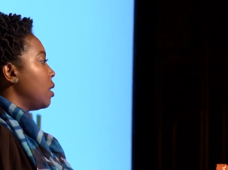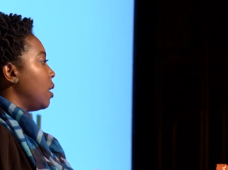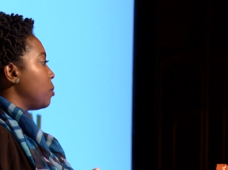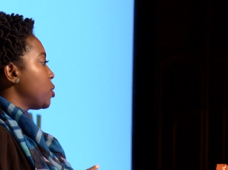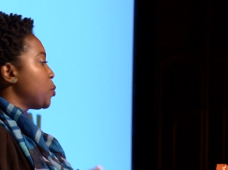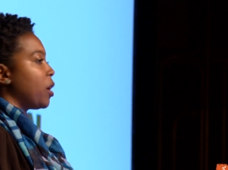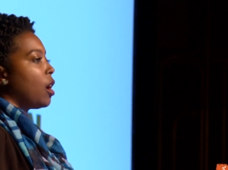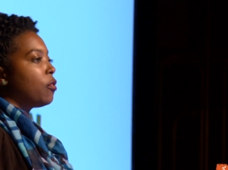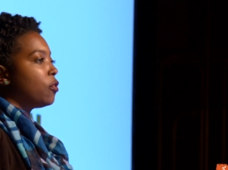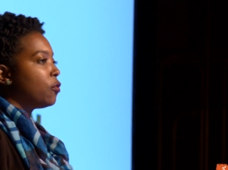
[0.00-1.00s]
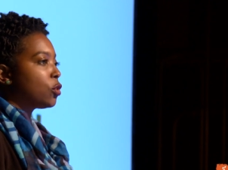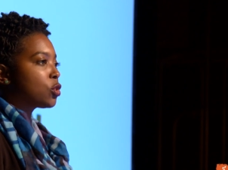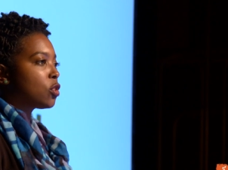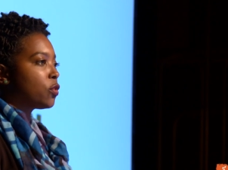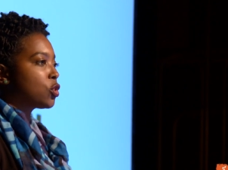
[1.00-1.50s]
um, spun off a full
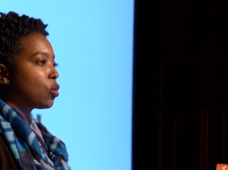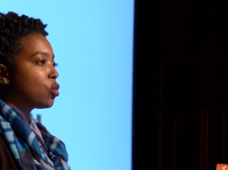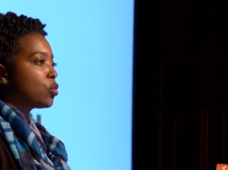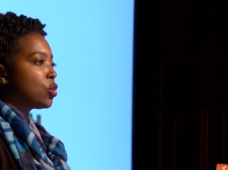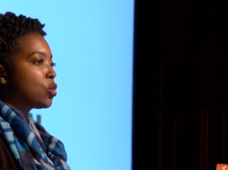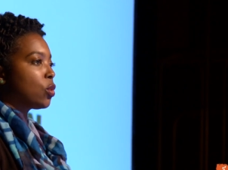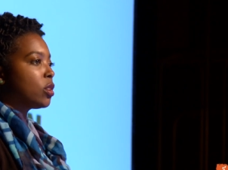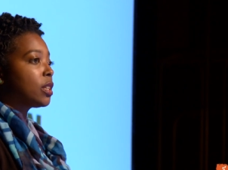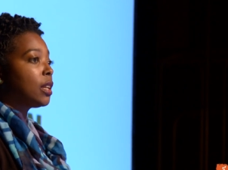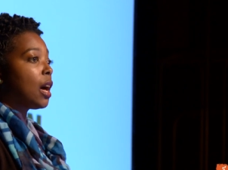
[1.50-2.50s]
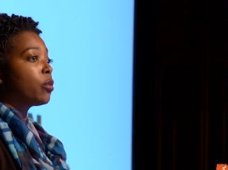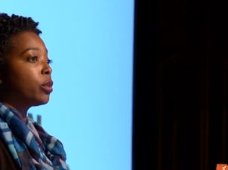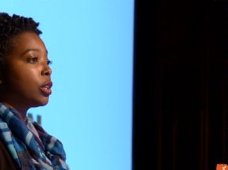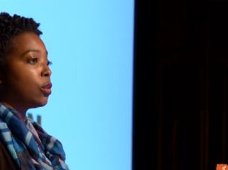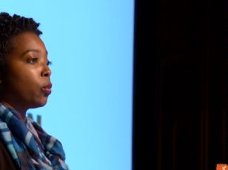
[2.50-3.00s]
service grocery store, did a lot of
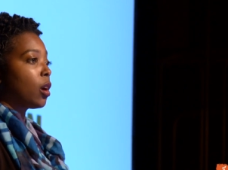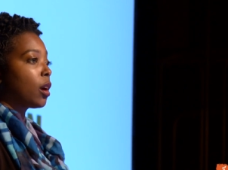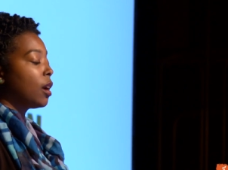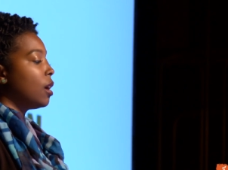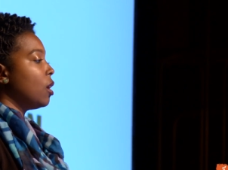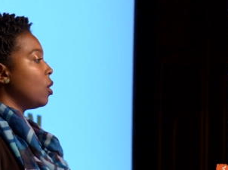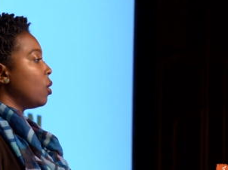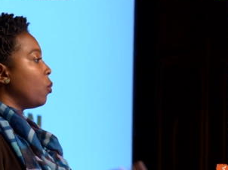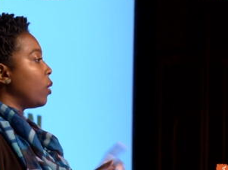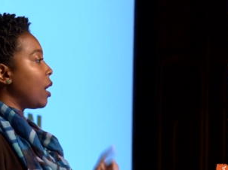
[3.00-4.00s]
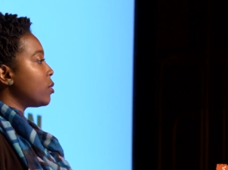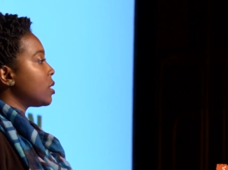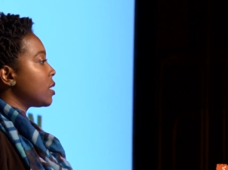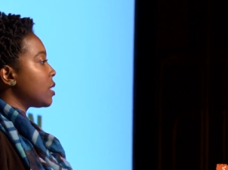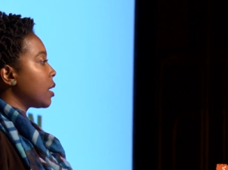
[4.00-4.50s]
really good work. When I was
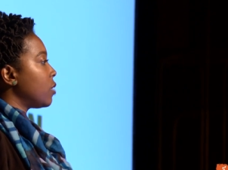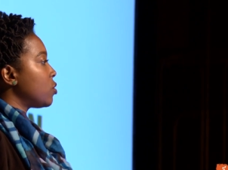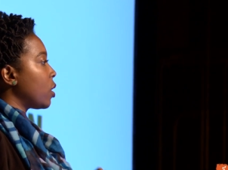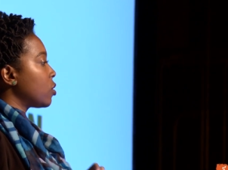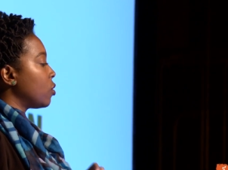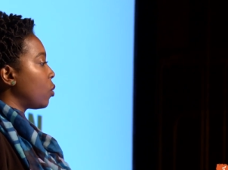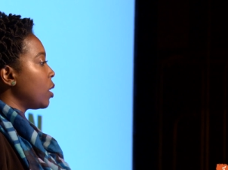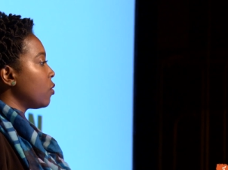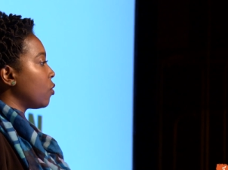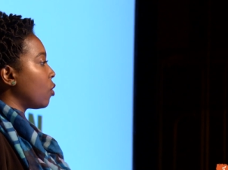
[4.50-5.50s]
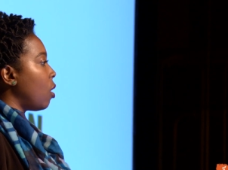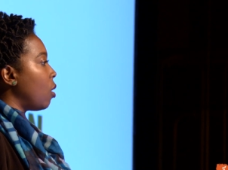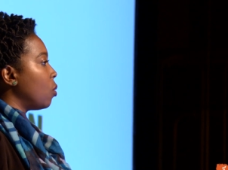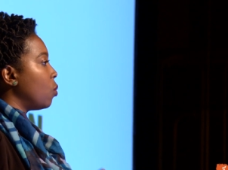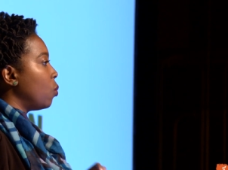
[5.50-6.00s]
the executive director of Green for
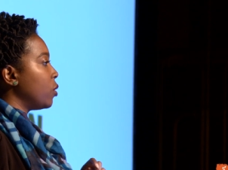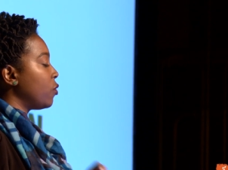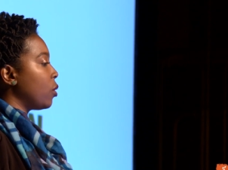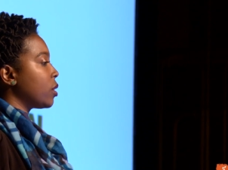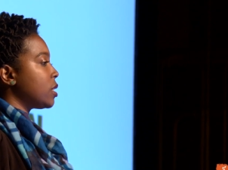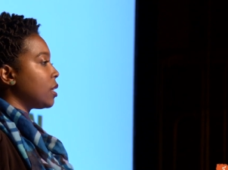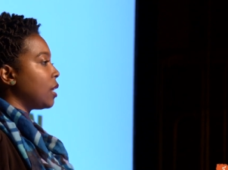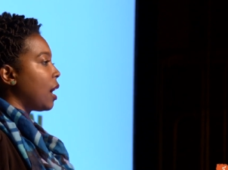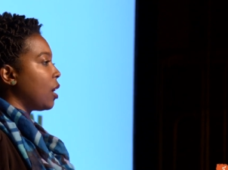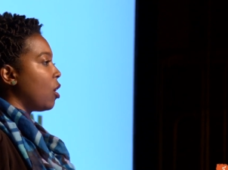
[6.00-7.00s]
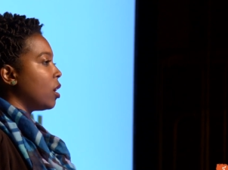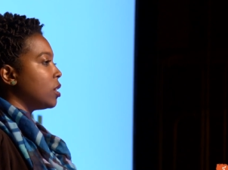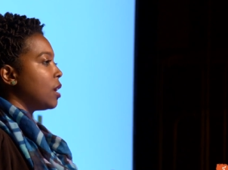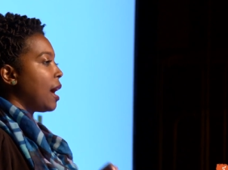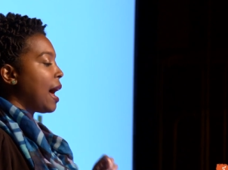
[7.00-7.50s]
All, we focused a lot
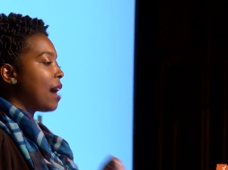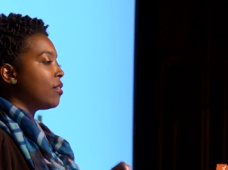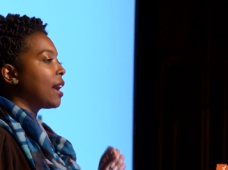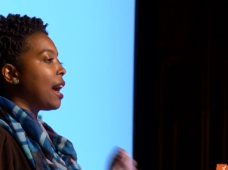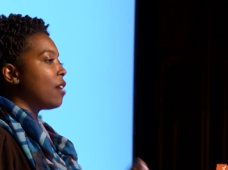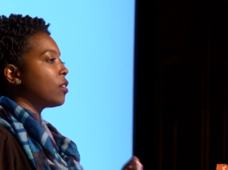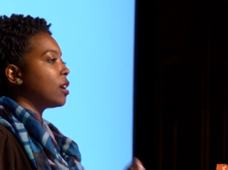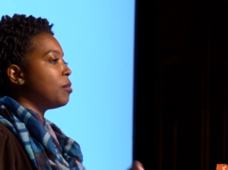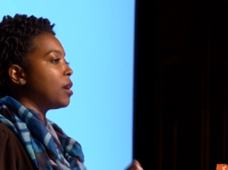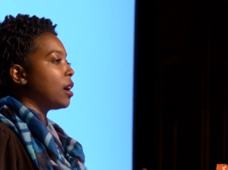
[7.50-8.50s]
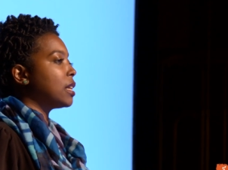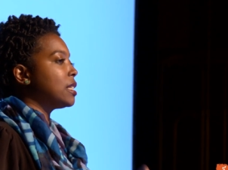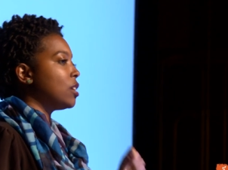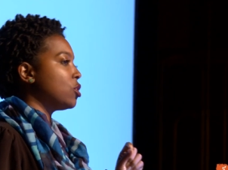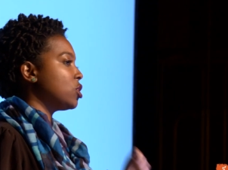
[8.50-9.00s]
on having African Americans
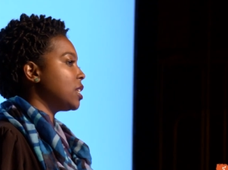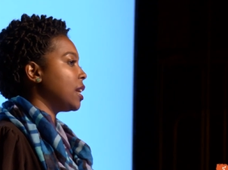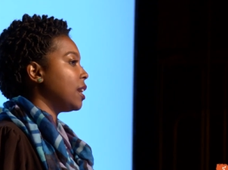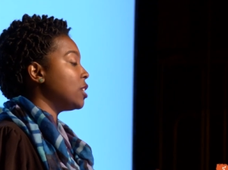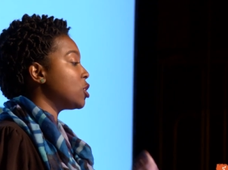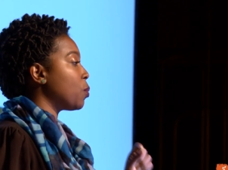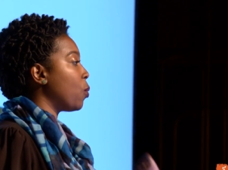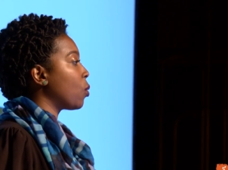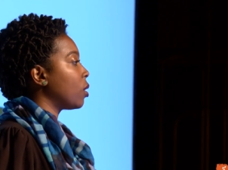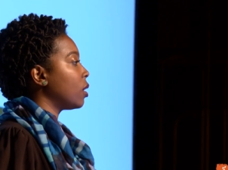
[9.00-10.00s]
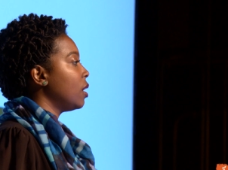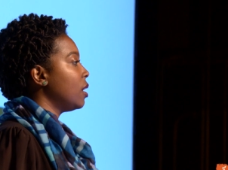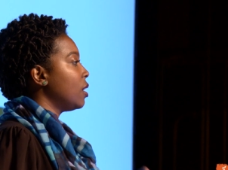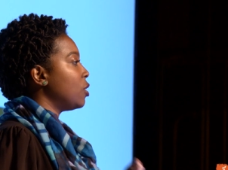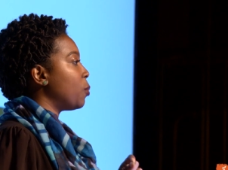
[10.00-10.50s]
understand and support
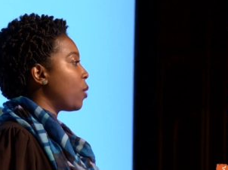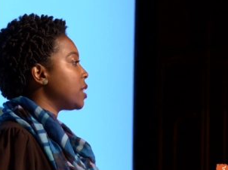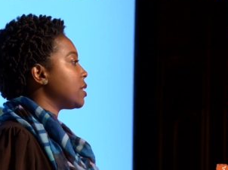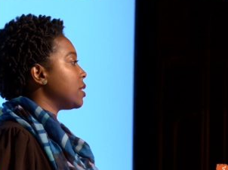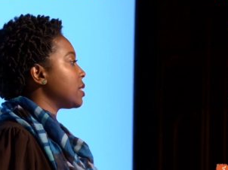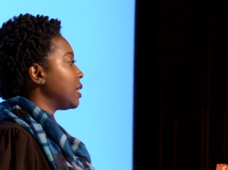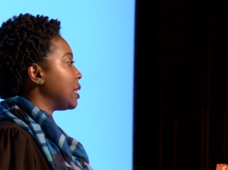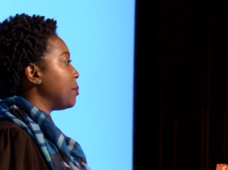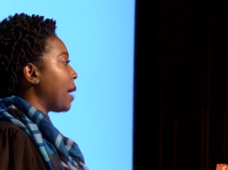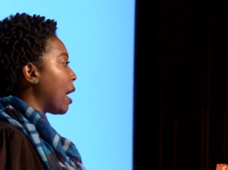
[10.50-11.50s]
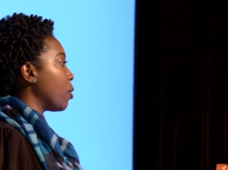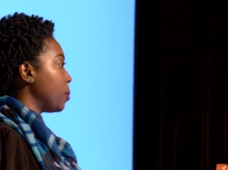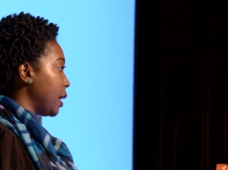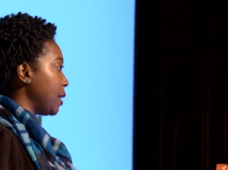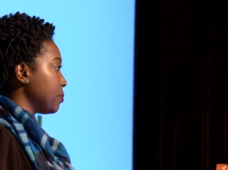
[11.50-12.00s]
the president's Clean Power
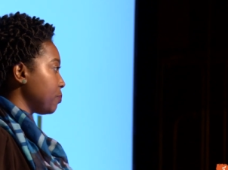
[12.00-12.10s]
Plan.